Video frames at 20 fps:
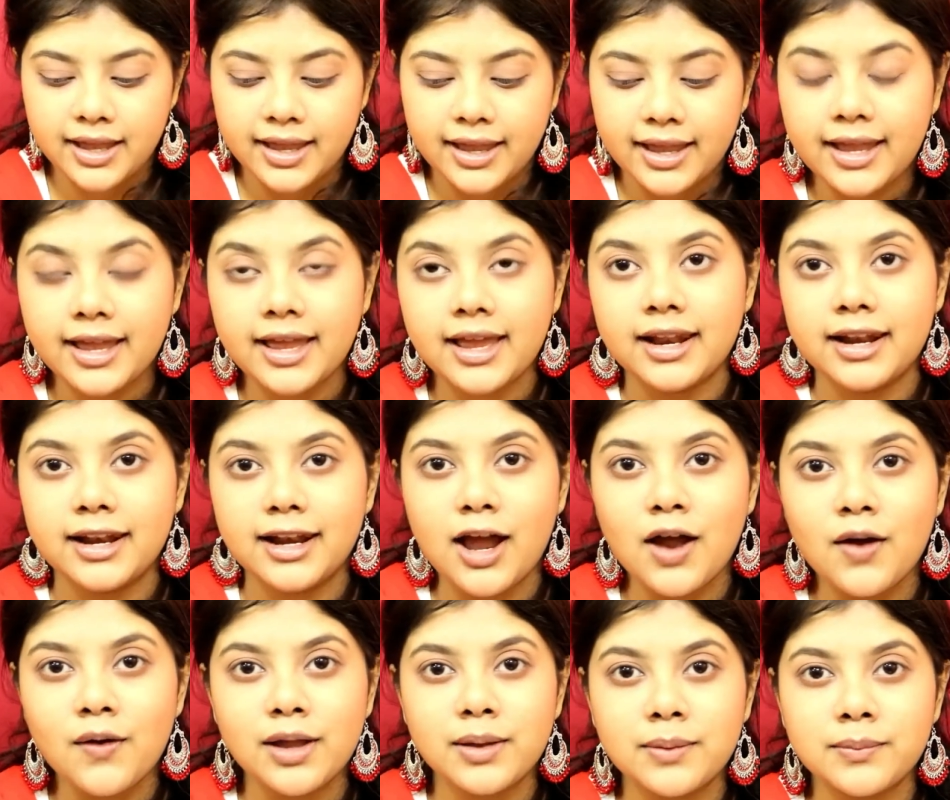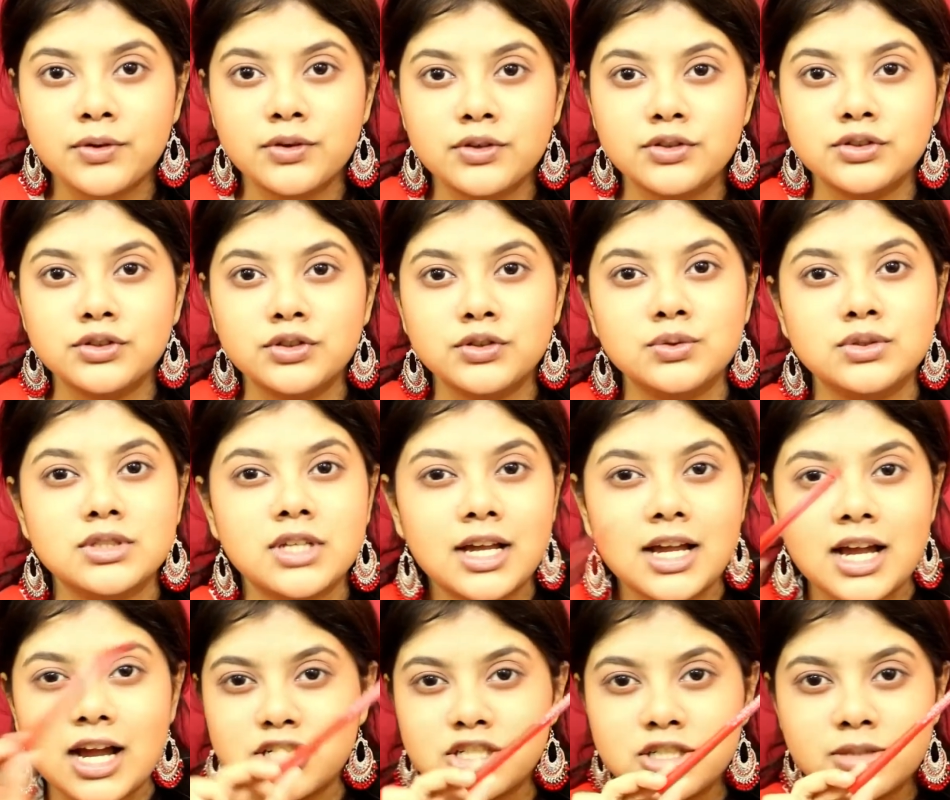And now I'm going to use a
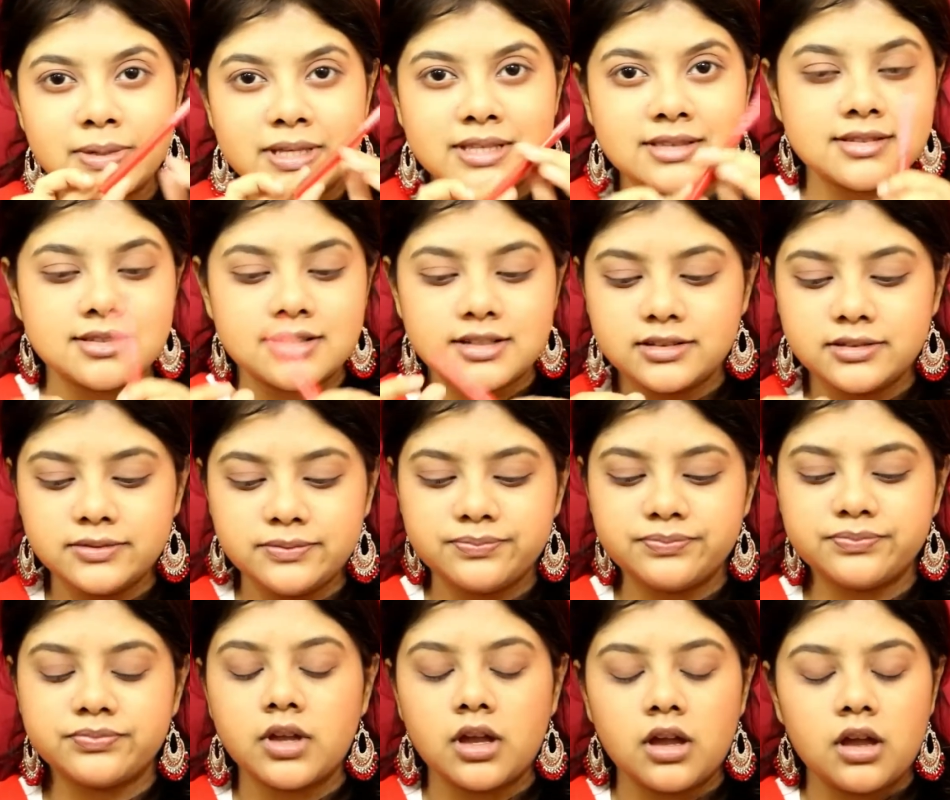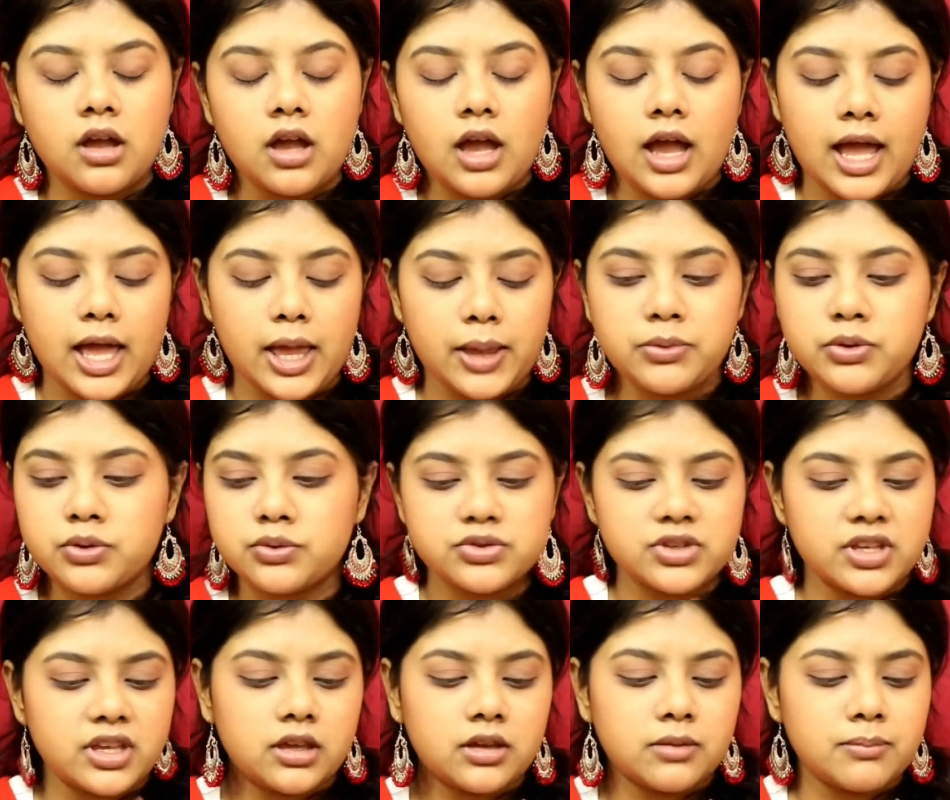Kajal pencil. I'm
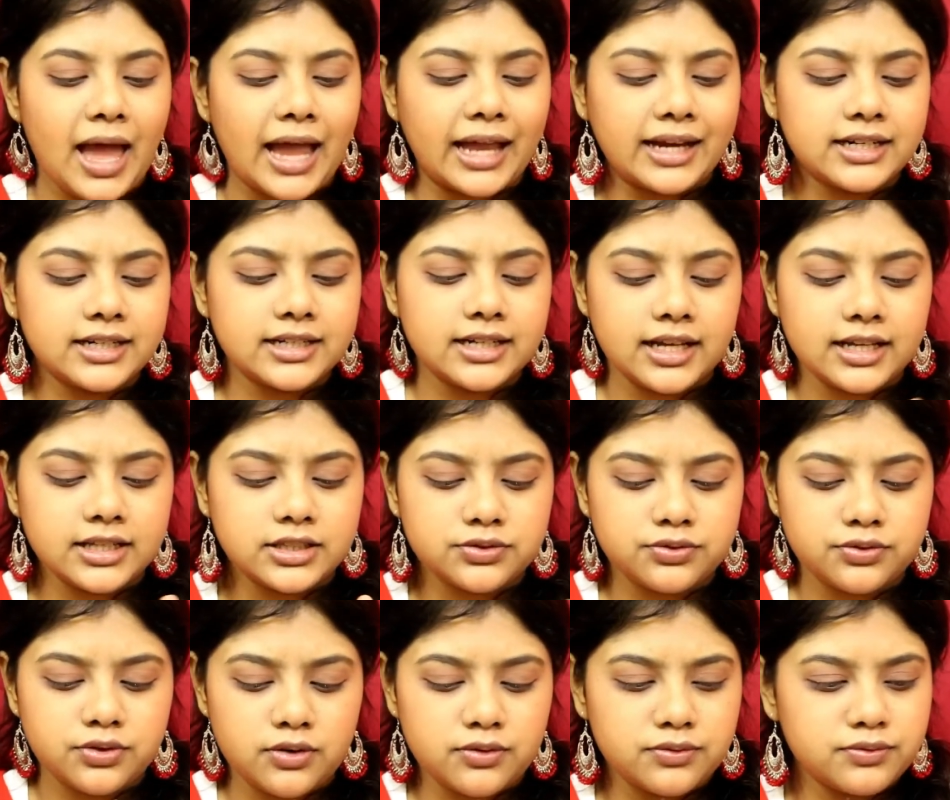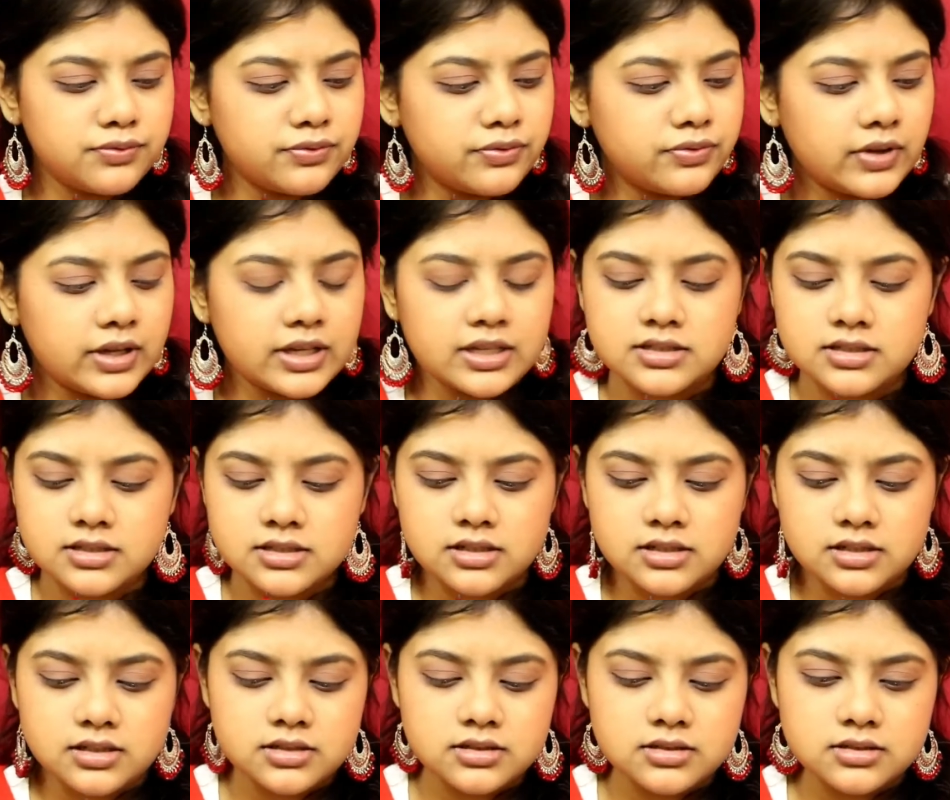using Magneteyes from
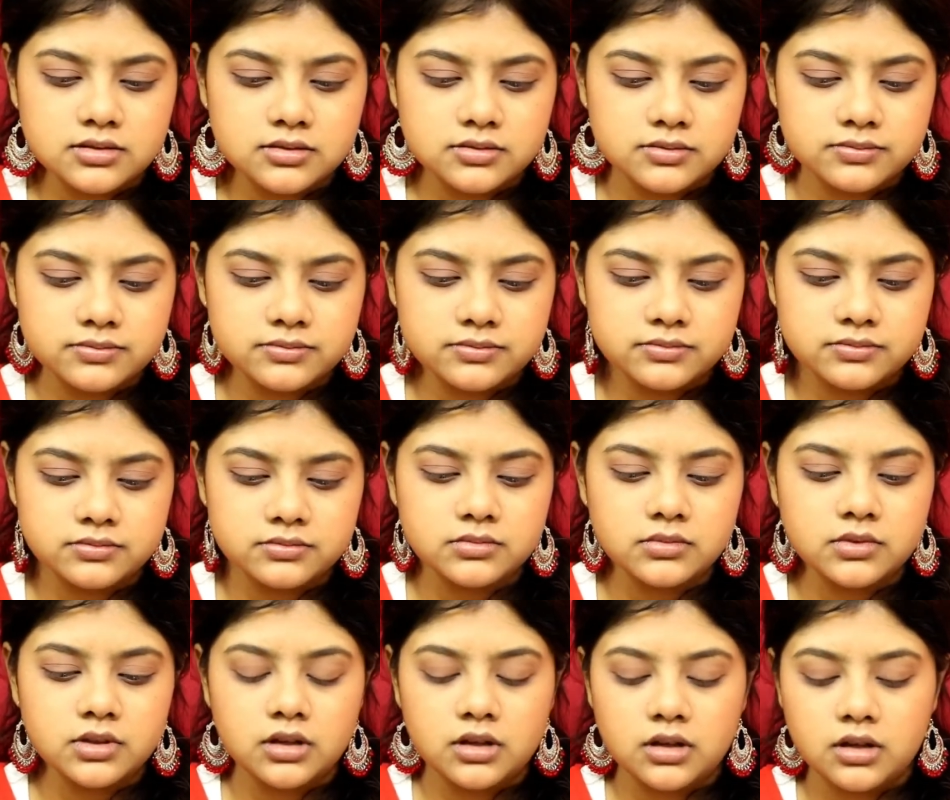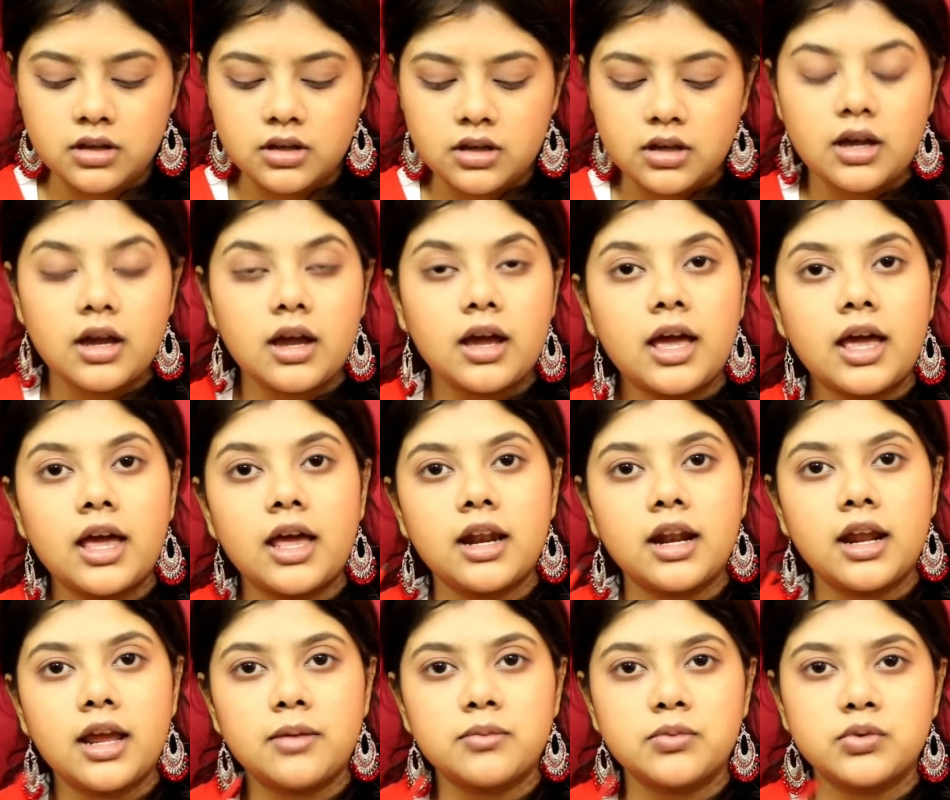Faces, and
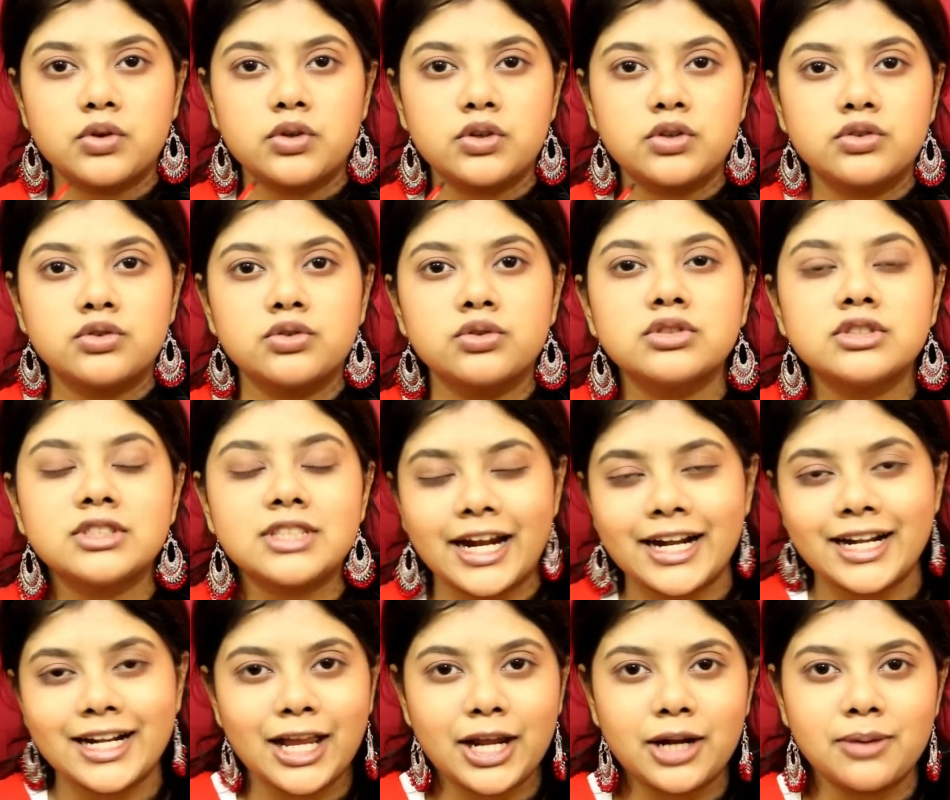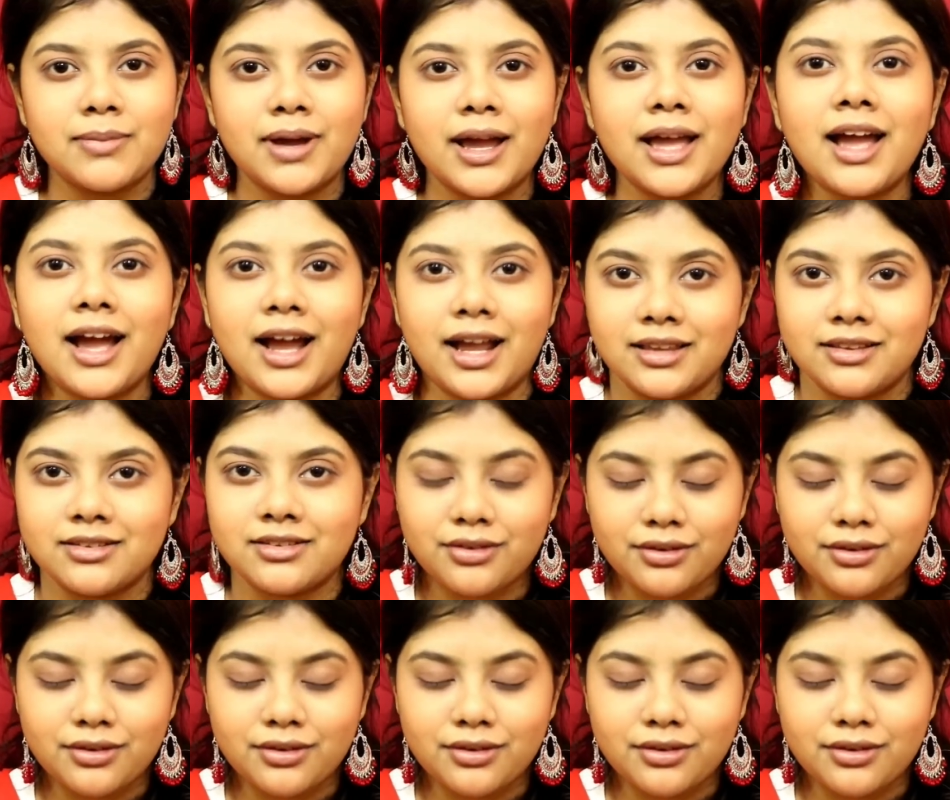I'm going to tightline my eyes.